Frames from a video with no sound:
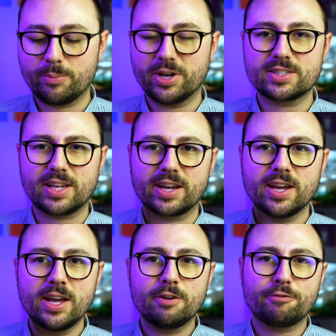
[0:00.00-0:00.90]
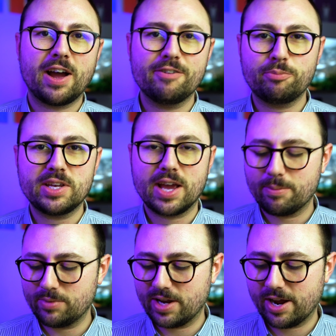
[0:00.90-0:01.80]
I mean, it's like 5
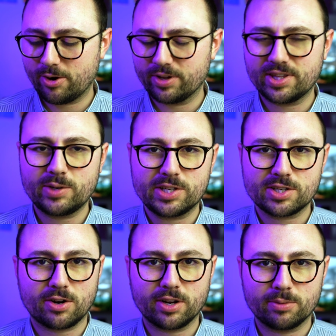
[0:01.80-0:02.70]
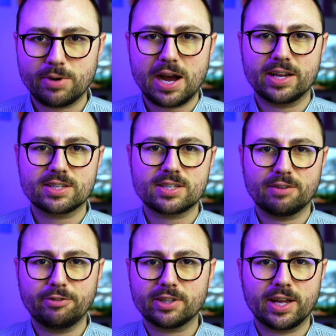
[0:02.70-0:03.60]
p.m. now. I think we started buying
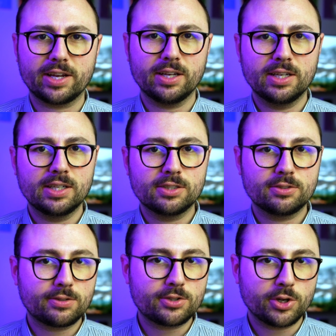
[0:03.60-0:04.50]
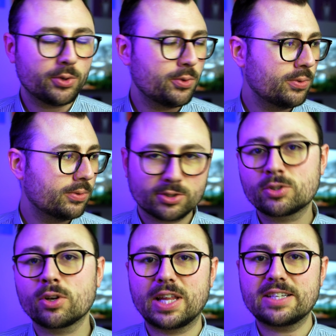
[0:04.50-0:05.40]
stuff at like 2, so it
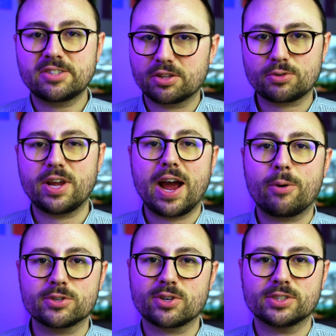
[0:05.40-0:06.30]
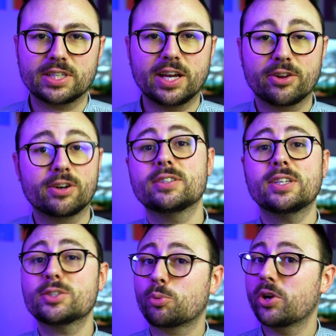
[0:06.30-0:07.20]
took less than 3 hours altogether.
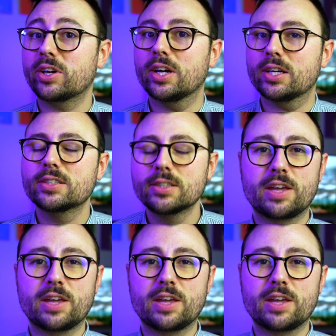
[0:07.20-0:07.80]
That's pretty good.